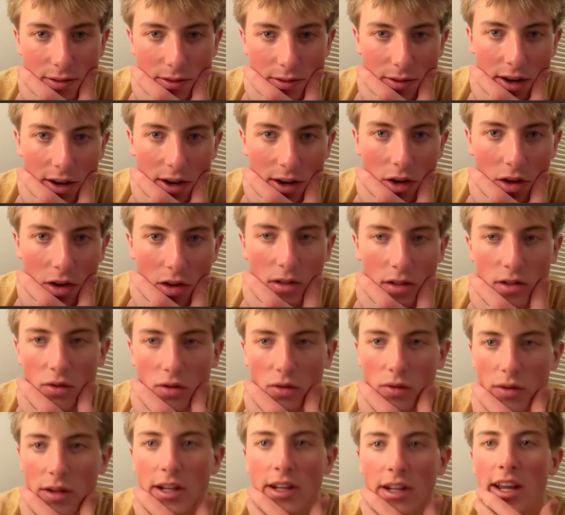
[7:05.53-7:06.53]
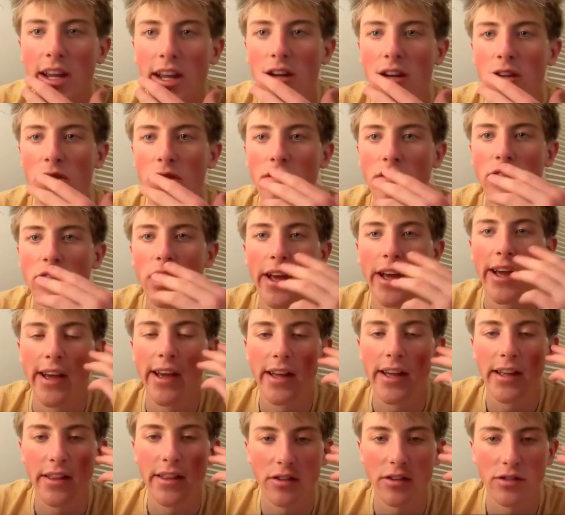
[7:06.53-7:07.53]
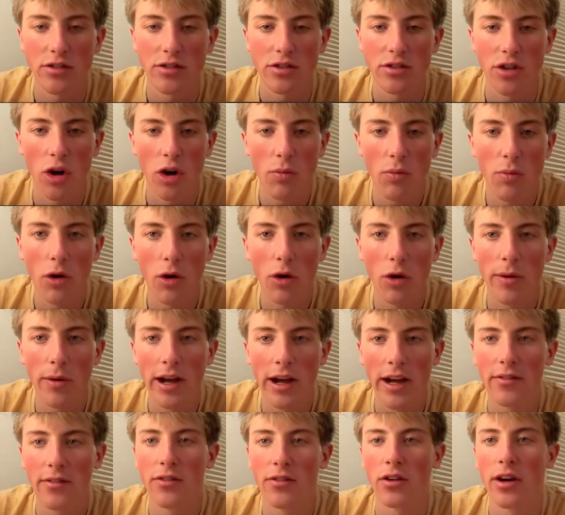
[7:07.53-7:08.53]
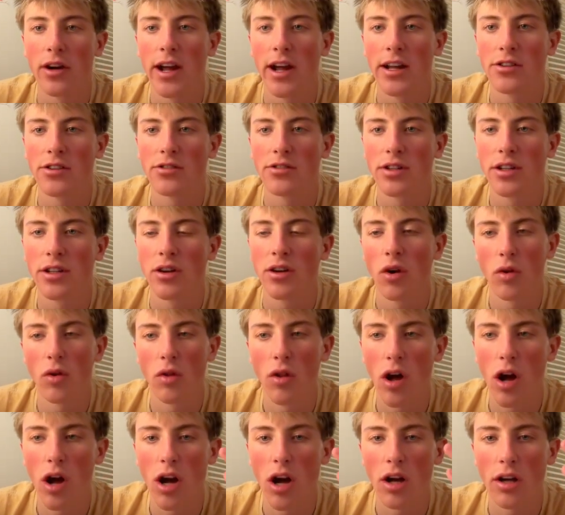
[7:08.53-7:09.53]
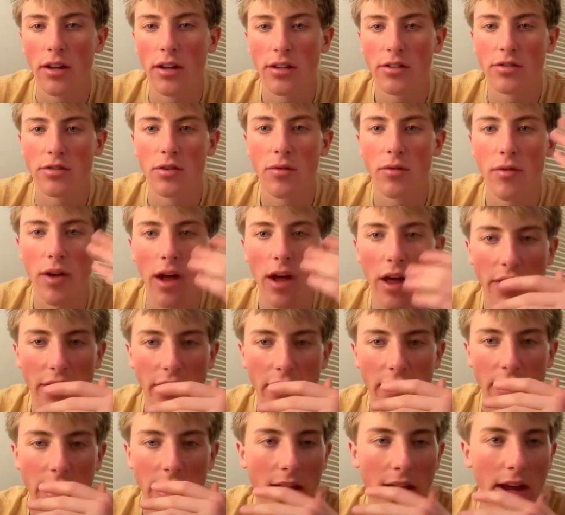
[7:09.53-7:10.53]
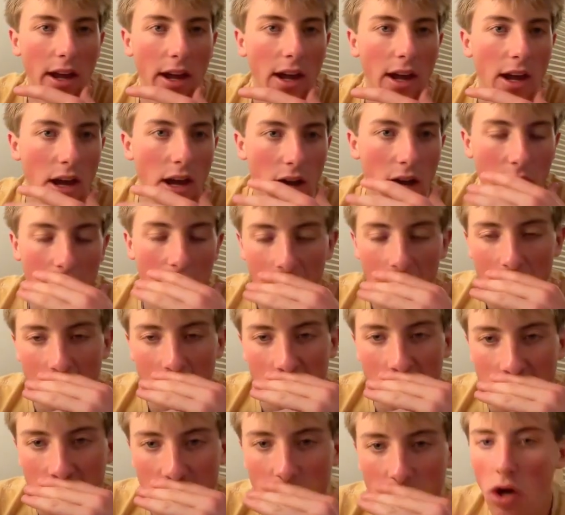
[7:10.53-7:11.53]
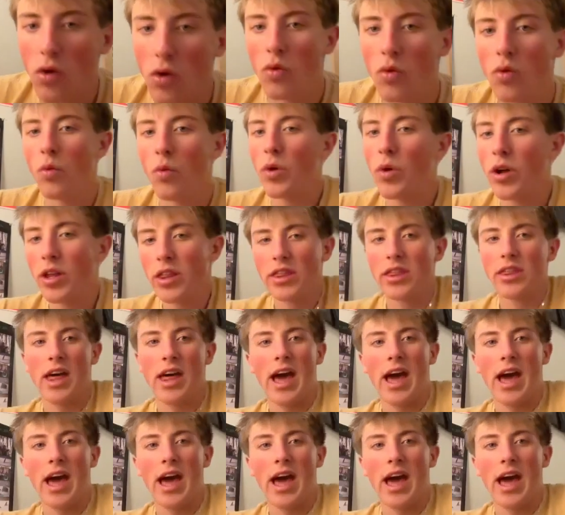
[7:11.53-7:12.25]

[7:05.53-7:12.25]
right? All those green candles, there's no pullback for an entry to go long. There's no nothing. Okay. So with